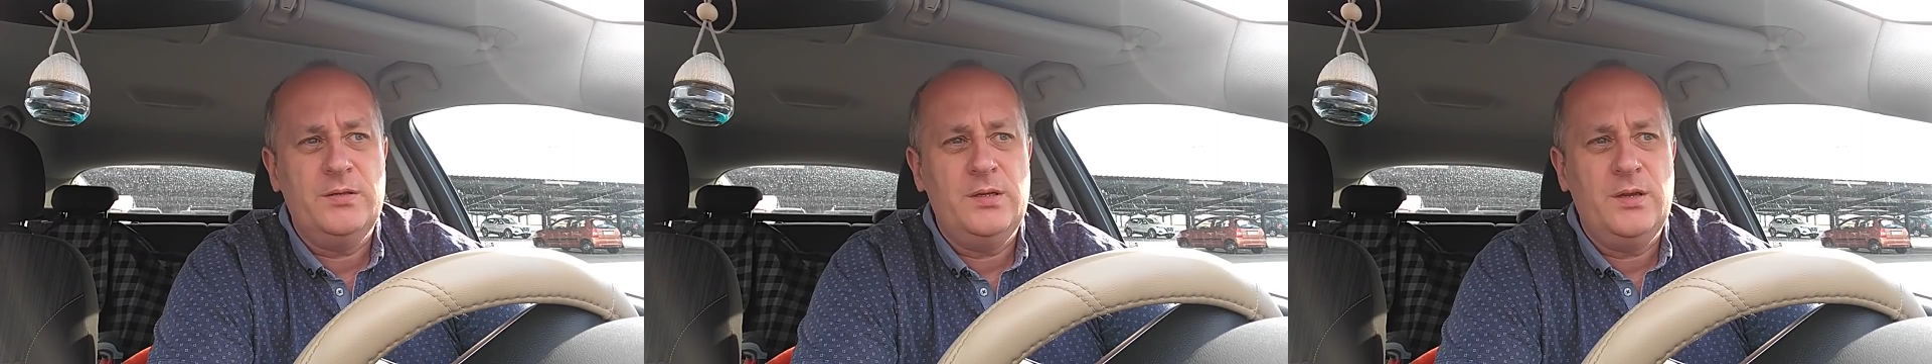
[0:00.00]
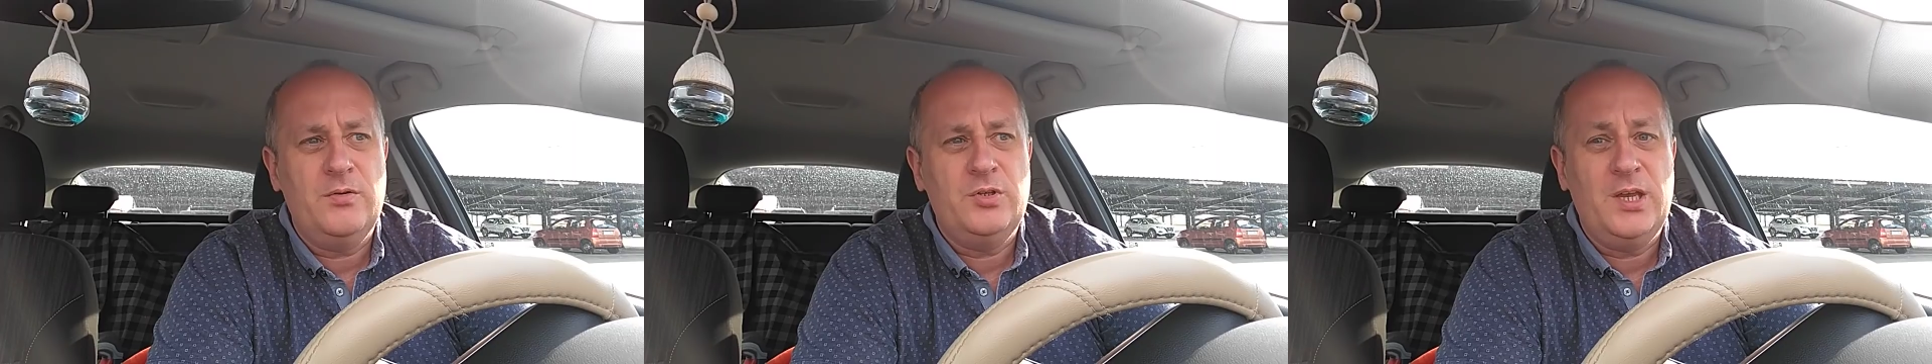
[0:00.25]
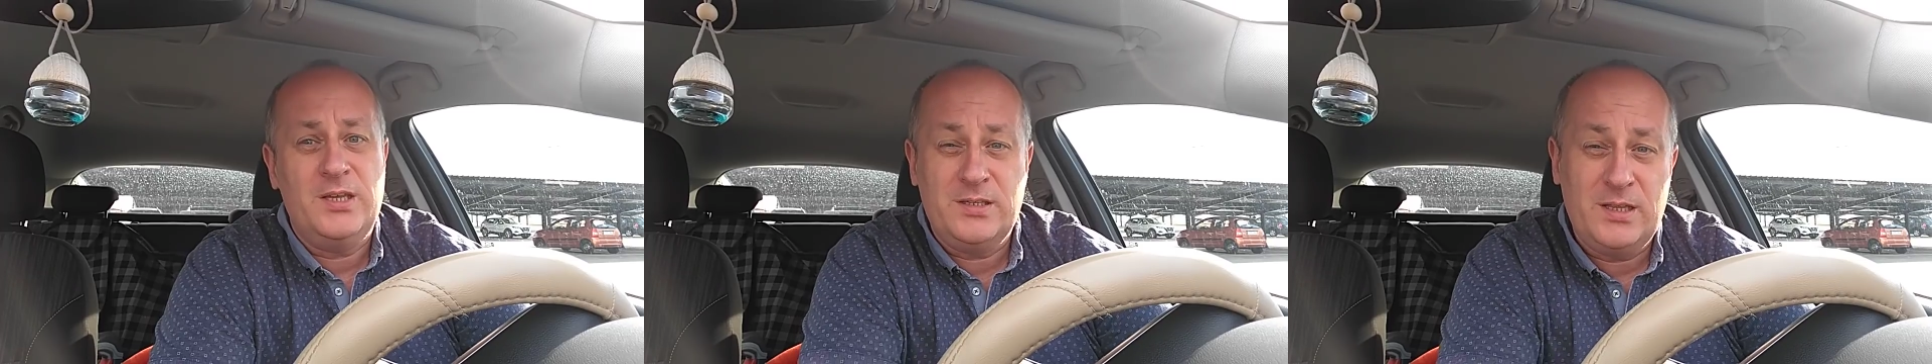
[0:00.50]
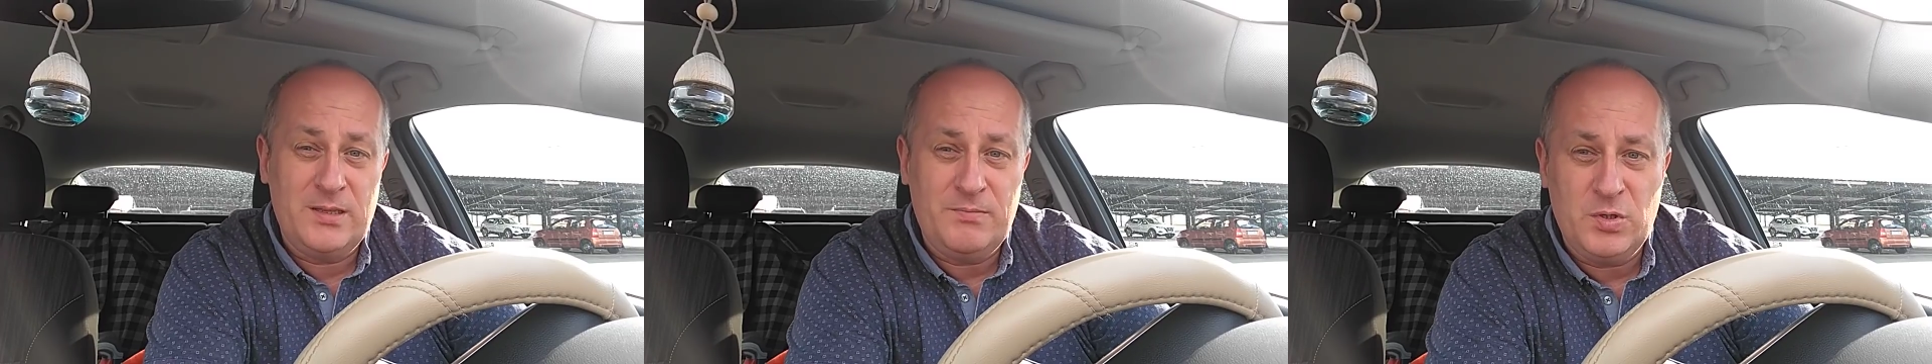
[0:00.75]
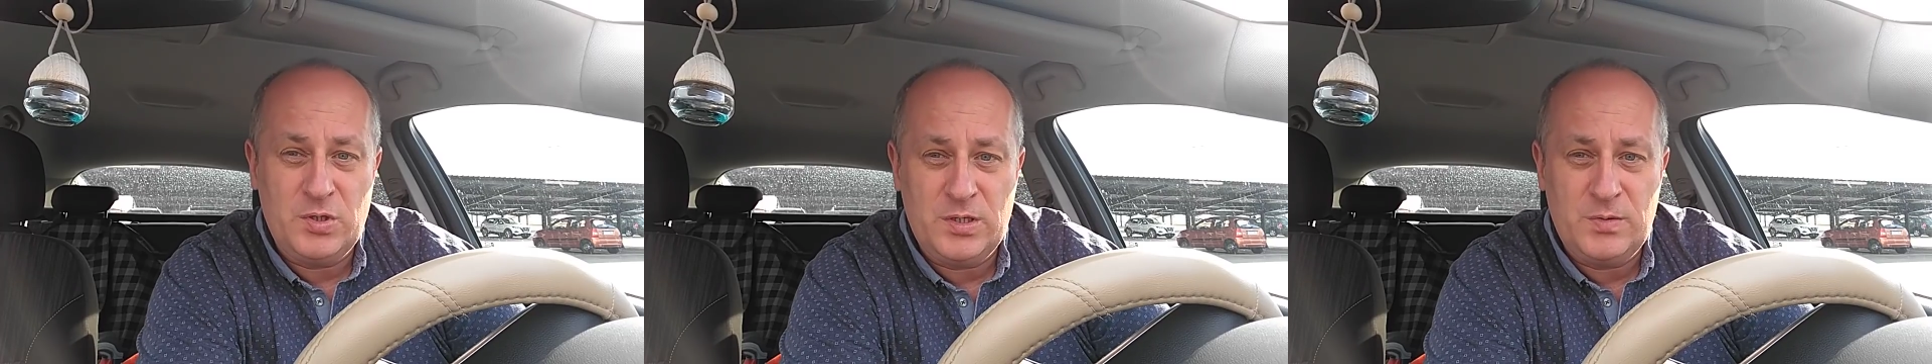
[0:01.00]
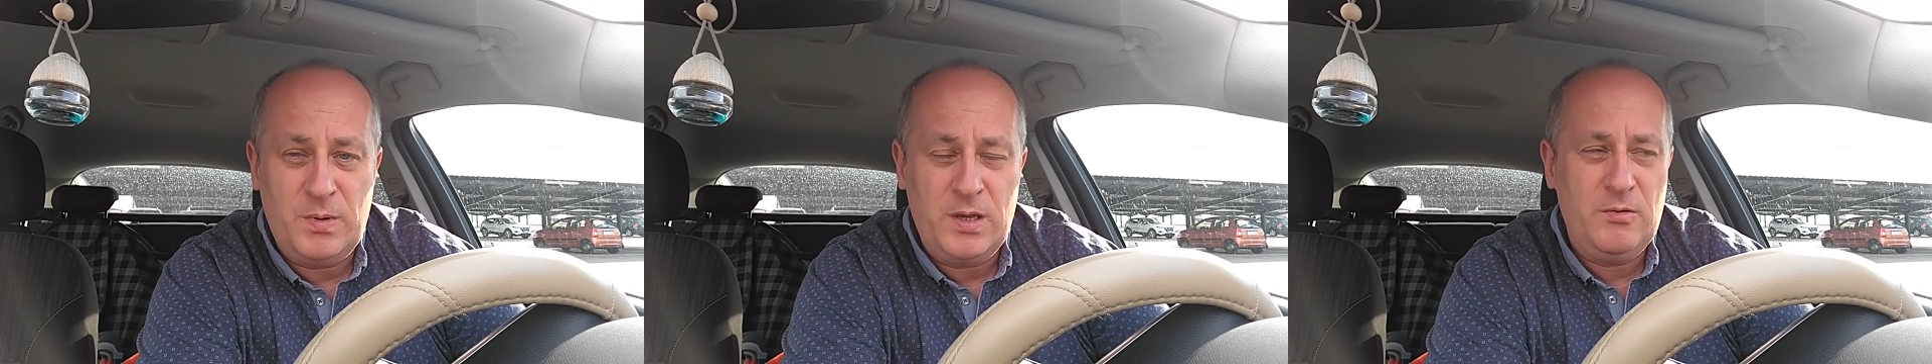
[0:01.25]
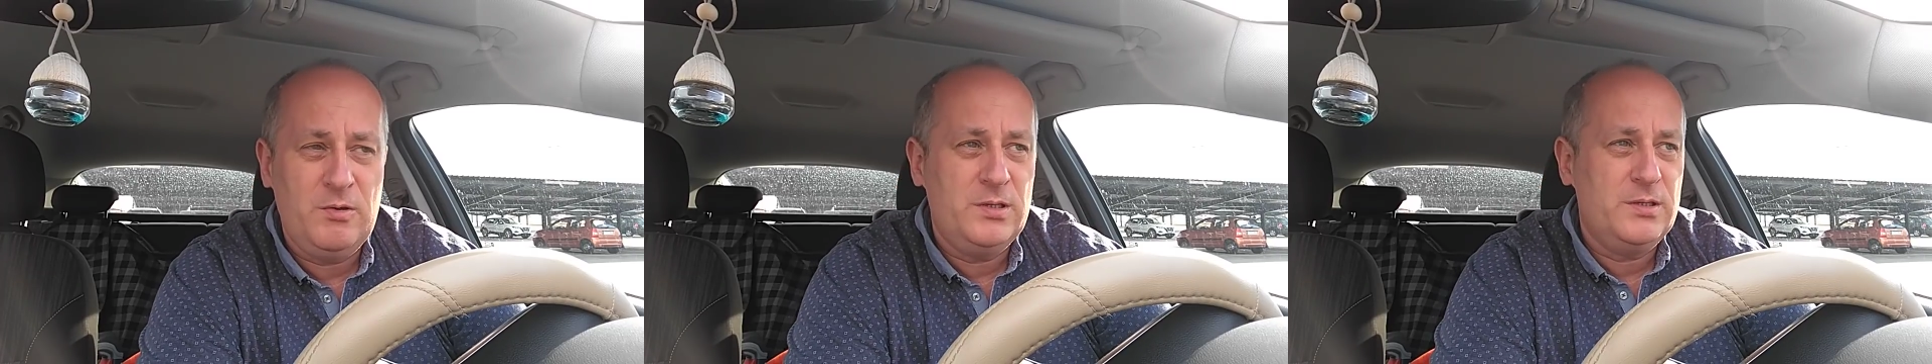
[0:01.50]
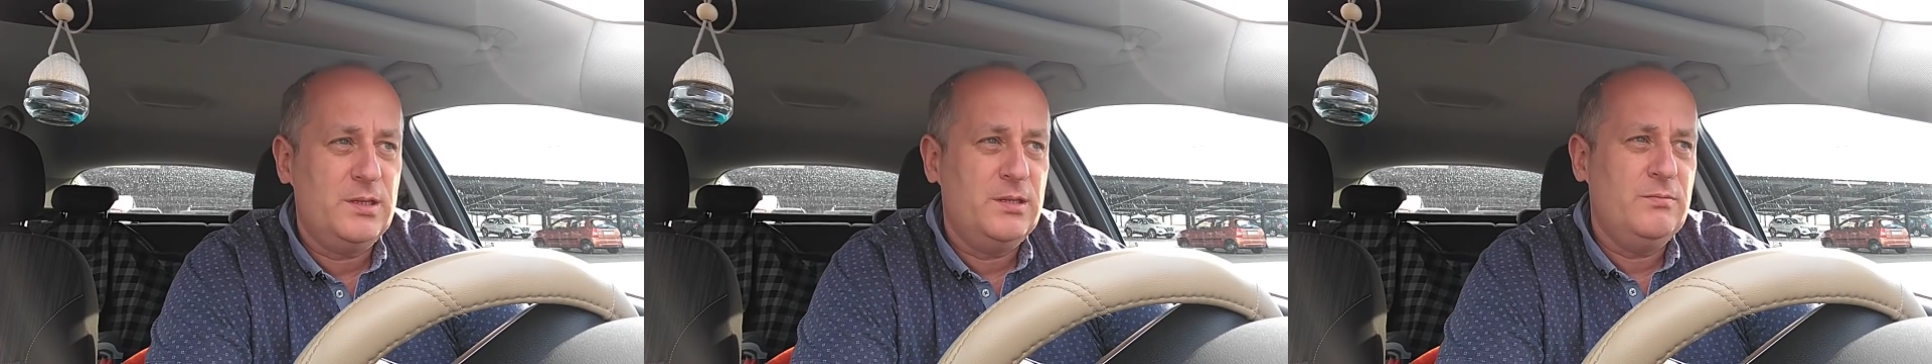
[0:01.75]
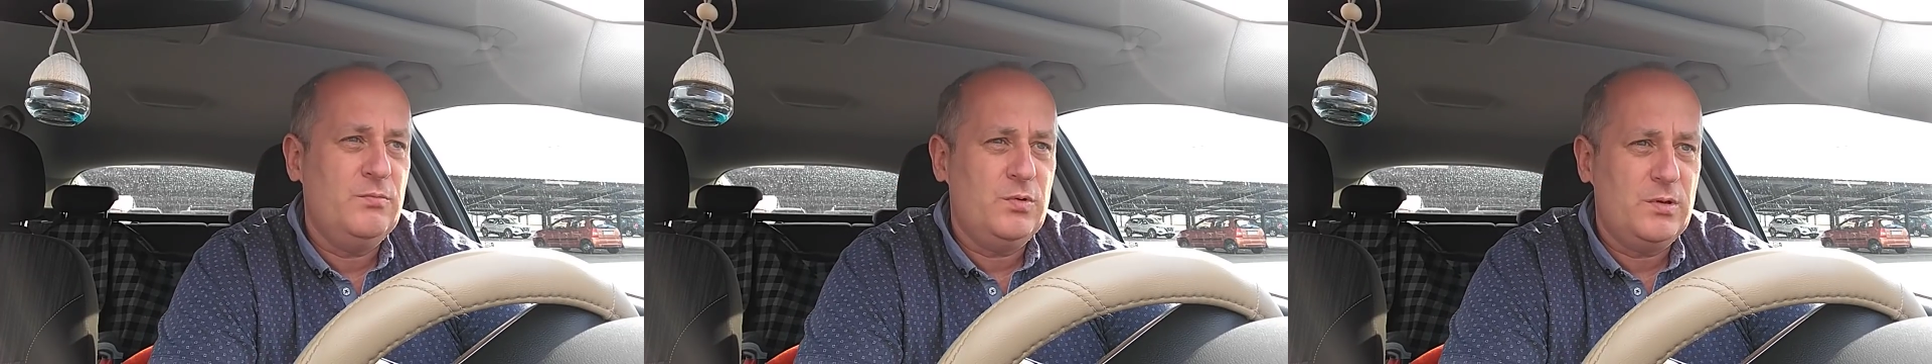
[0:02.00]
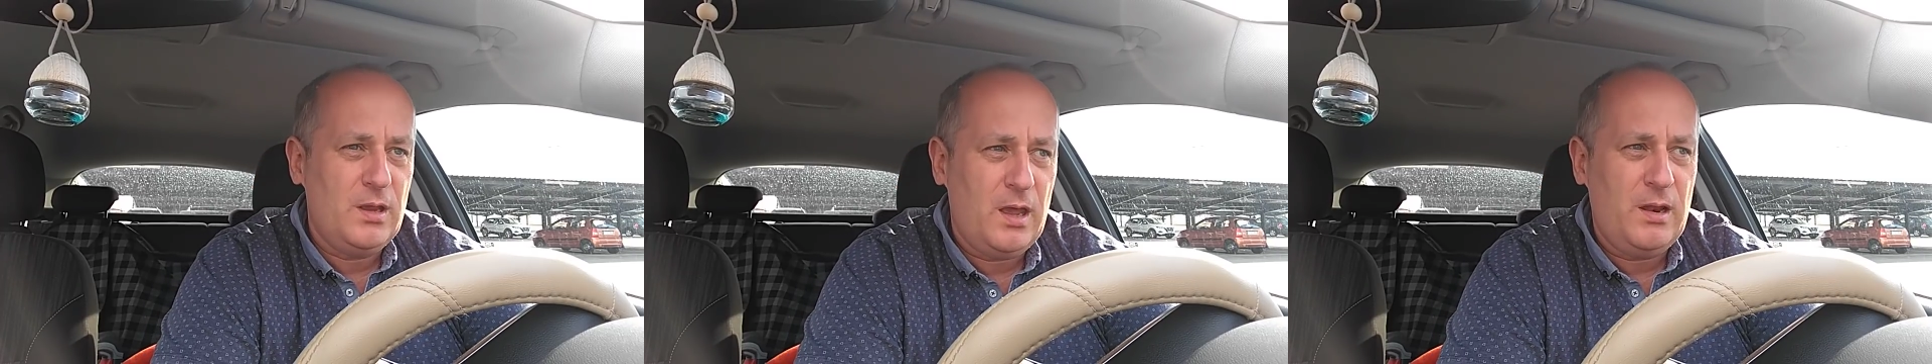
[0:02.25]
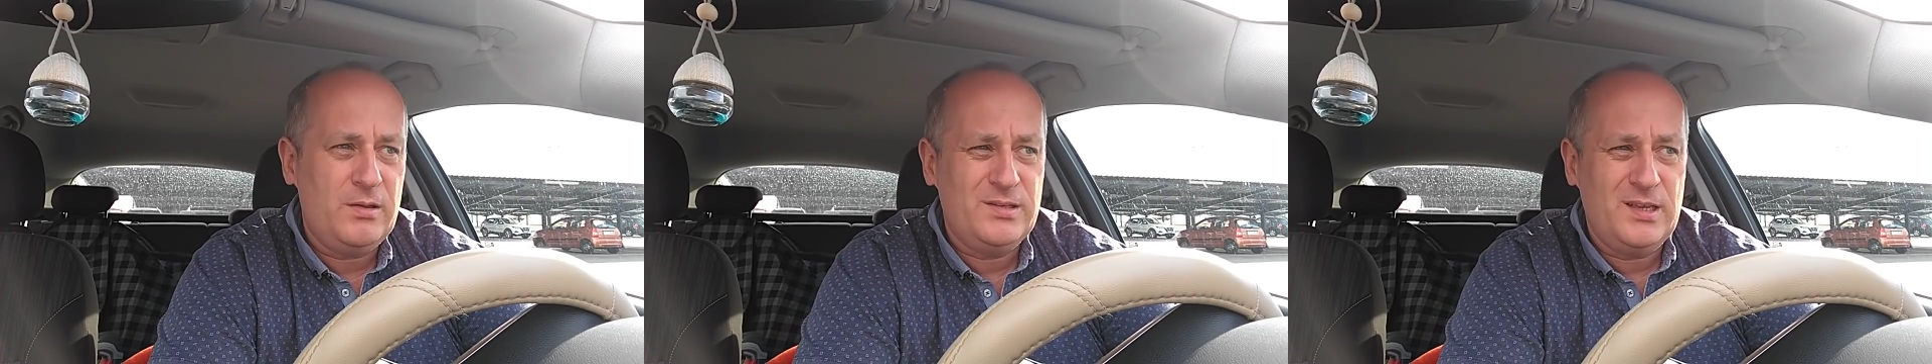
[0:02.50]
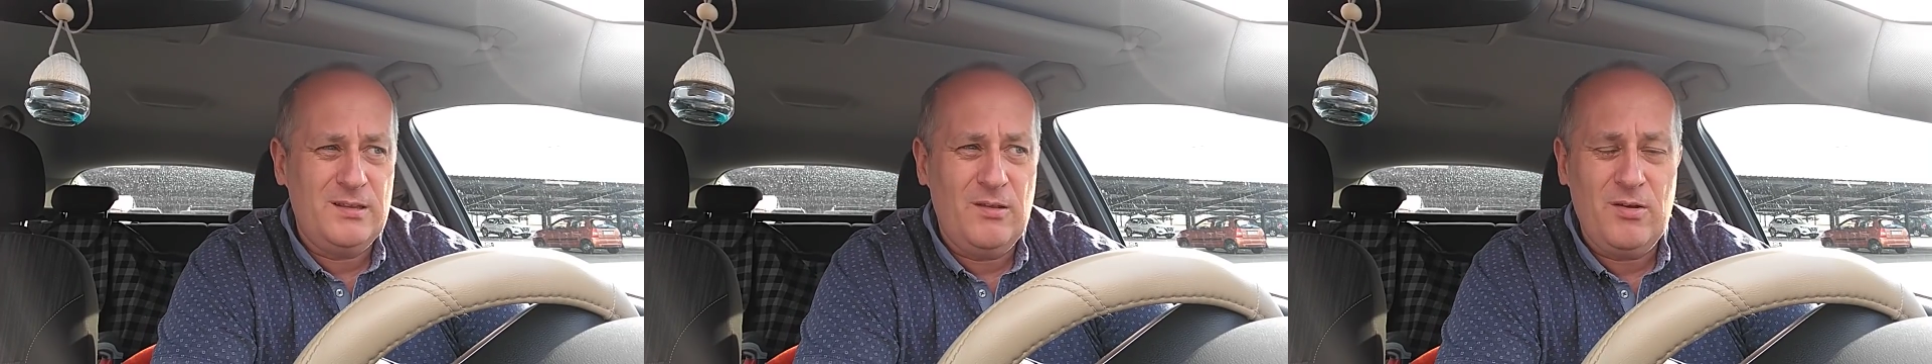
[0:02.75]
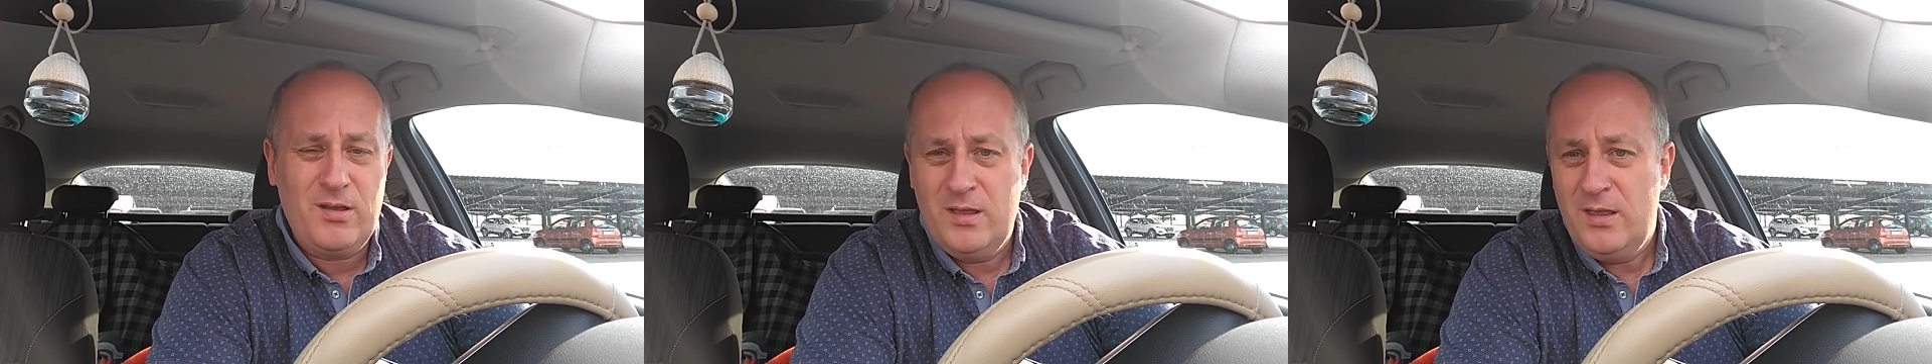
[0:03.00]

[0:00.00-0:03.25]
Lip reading: she hasn't had much experience." And I said, "Look,